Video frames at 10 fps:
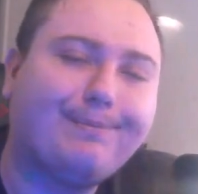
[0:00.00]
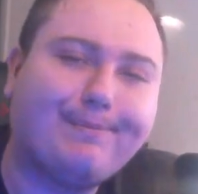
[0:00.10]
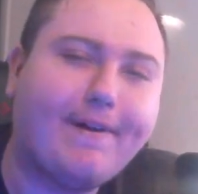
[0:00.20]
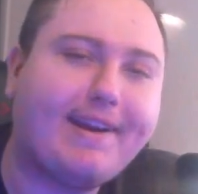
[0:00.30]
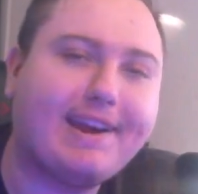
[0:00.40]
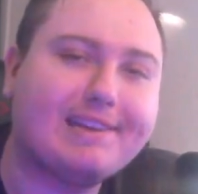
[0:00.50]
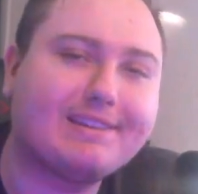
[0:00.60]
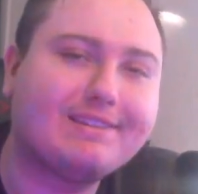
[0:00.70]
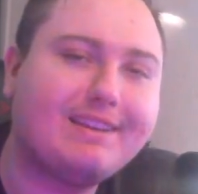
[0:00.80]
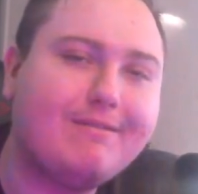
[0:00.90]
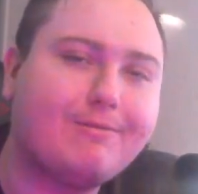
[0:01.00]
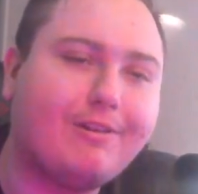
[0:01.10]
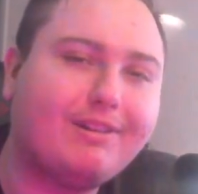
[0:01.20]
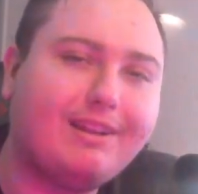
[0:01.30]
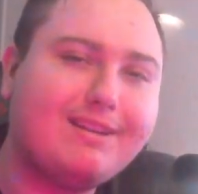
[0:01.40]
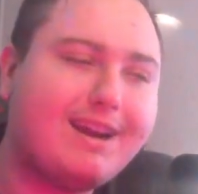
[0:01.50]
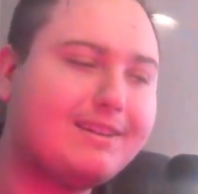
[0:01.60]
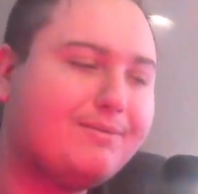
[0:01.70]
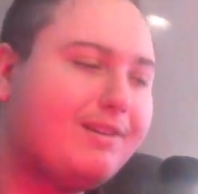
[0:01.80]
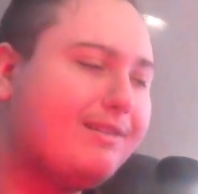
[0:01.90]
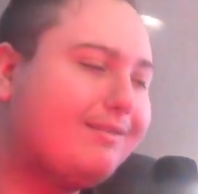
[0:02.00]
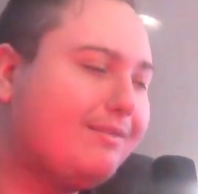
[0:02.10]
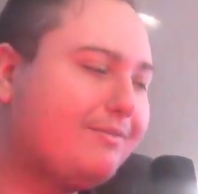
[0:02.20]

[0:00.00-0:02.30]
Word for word: All right, guys, I'll see you all in the next one.